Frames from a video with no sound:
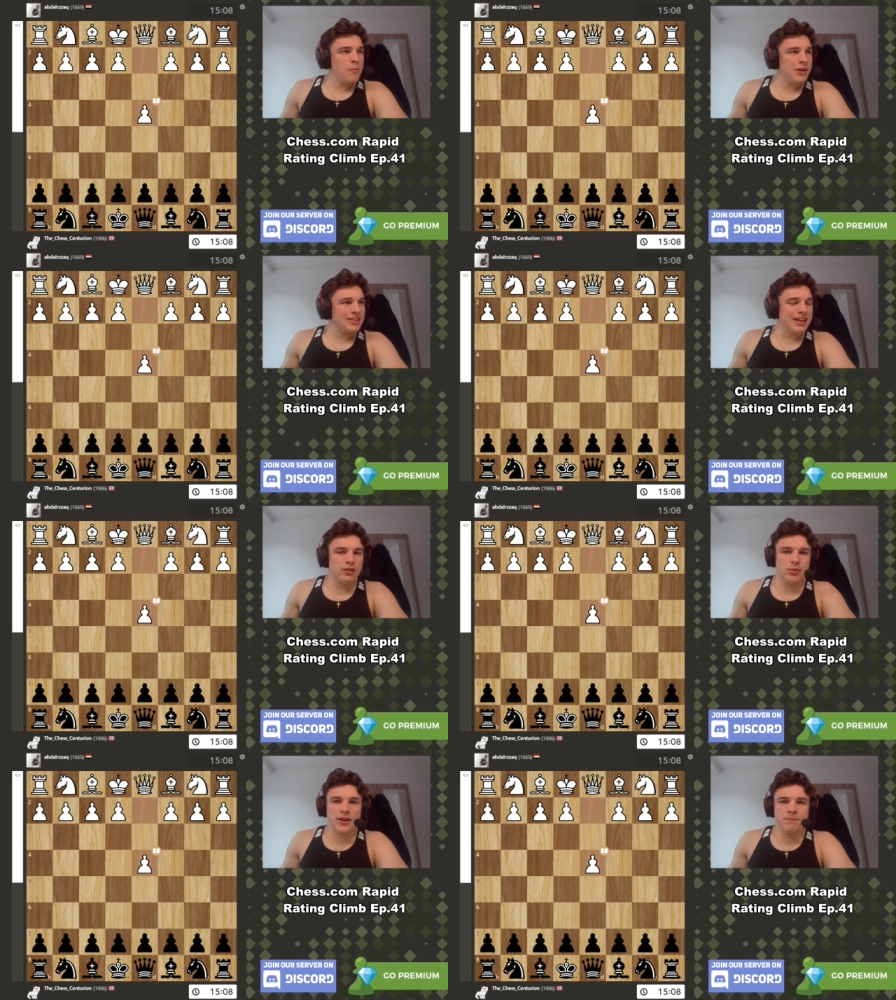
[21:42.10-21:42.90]
let's get
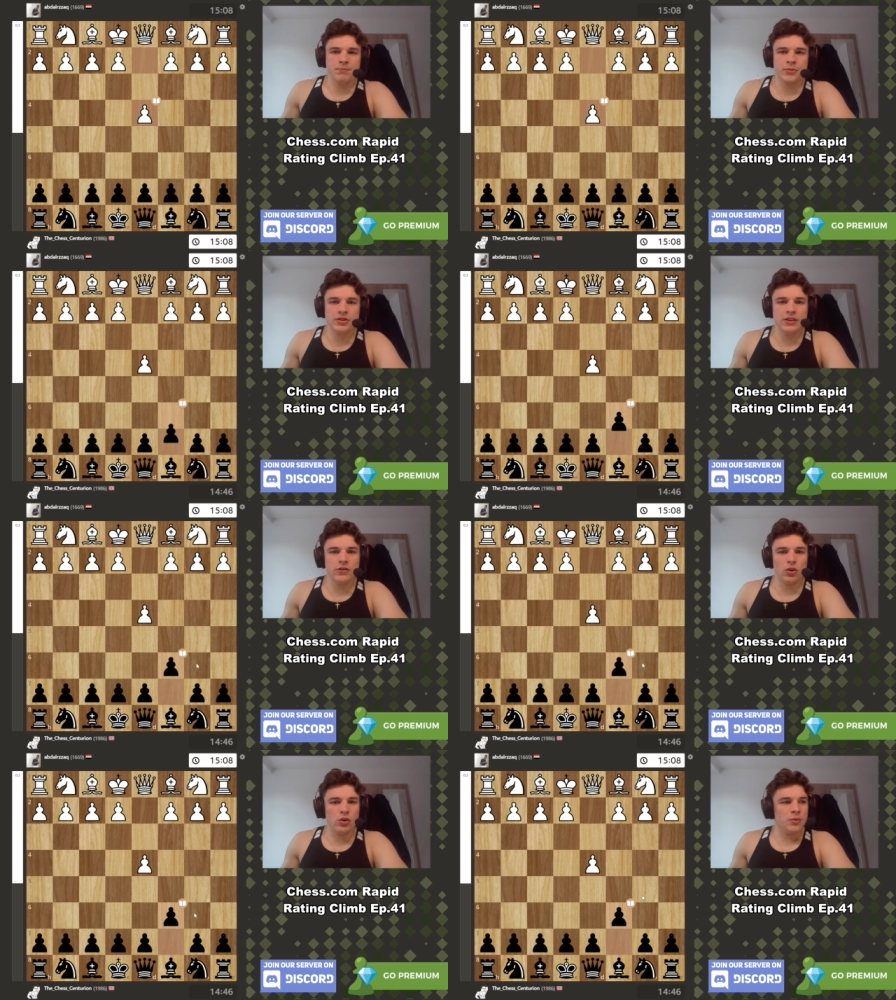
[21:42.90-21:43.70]
into it. d
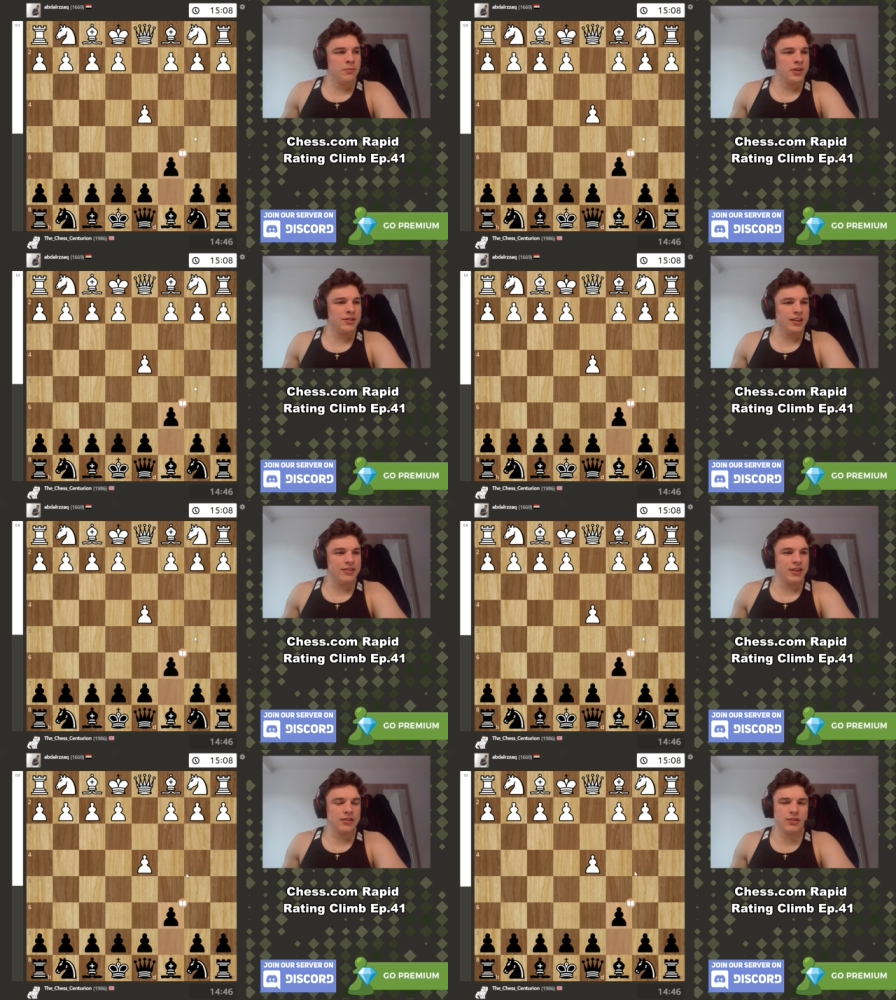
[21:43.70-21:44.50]
four, c
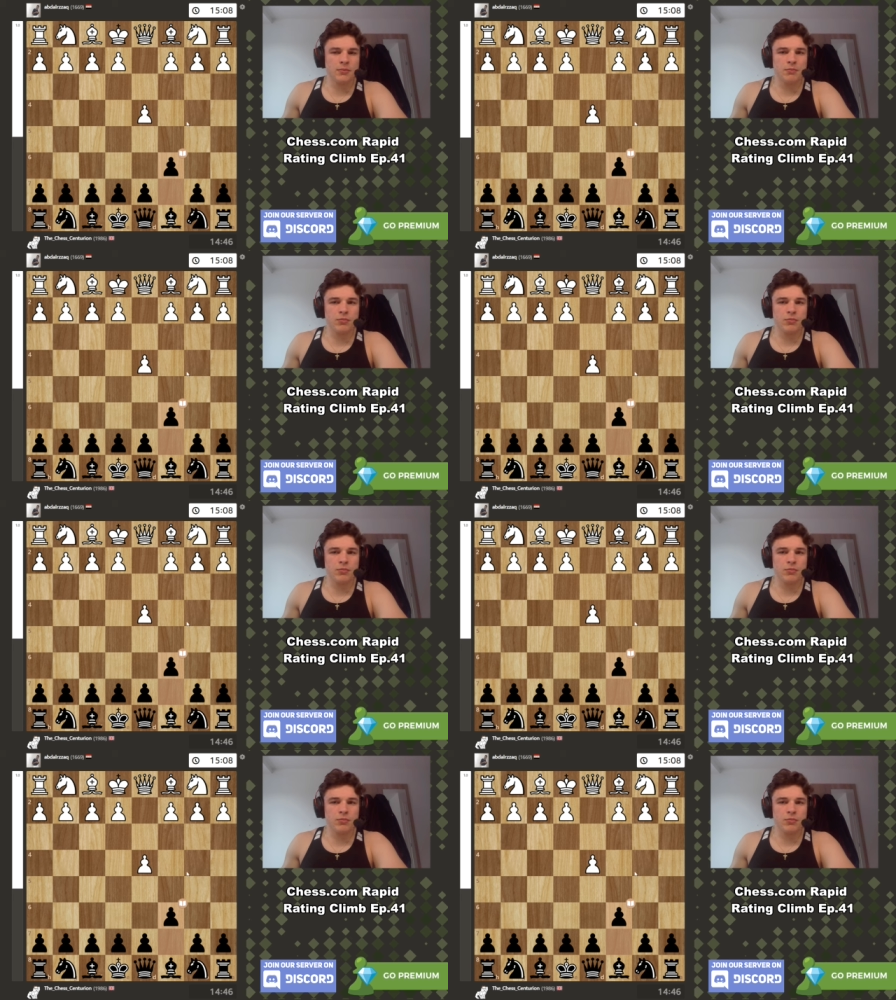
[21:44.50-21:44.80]
six.